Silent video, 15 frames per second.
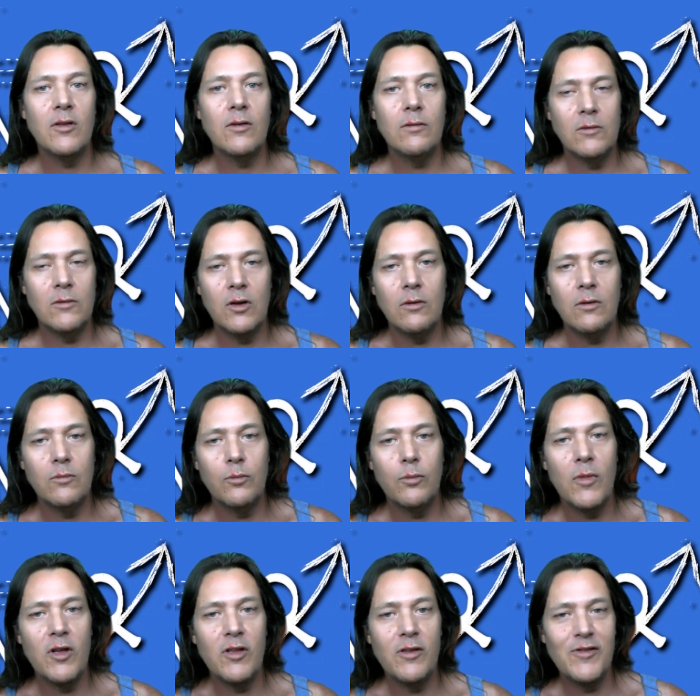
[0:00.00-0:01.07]
you know
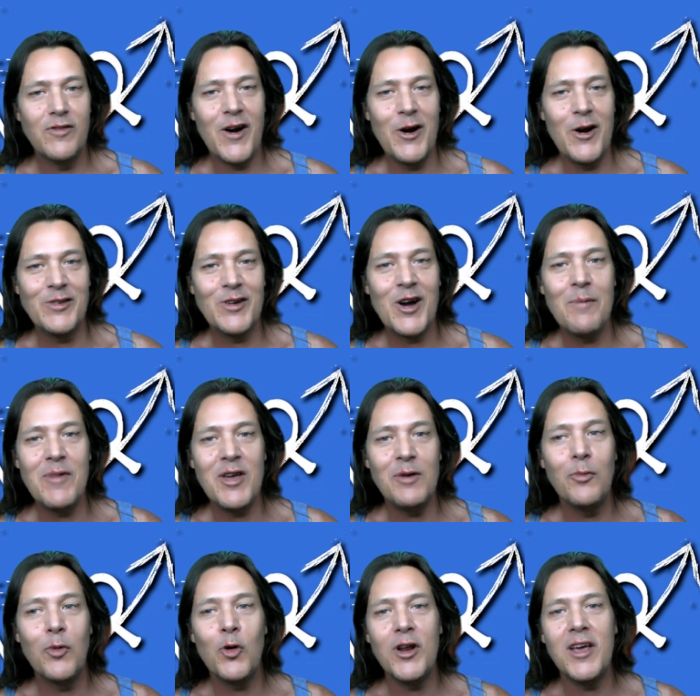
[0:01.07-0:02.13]
as far as i'm
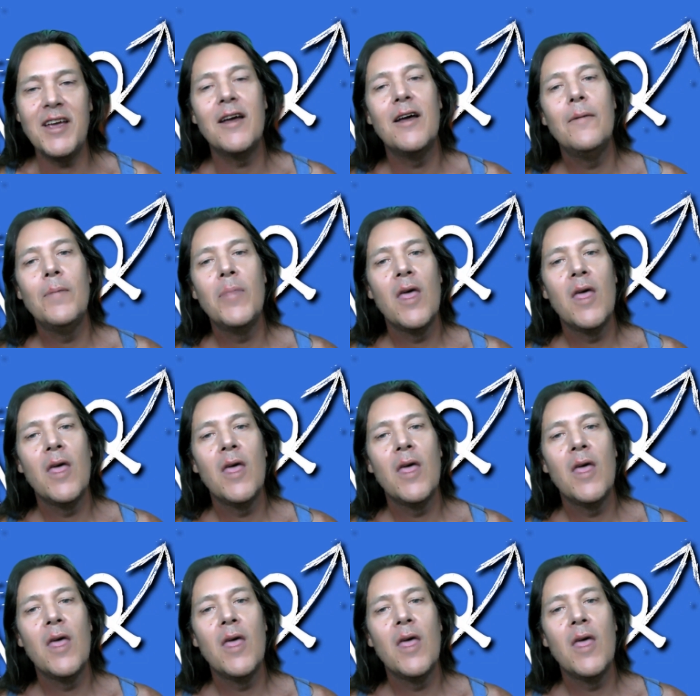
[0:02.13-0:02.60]
inputting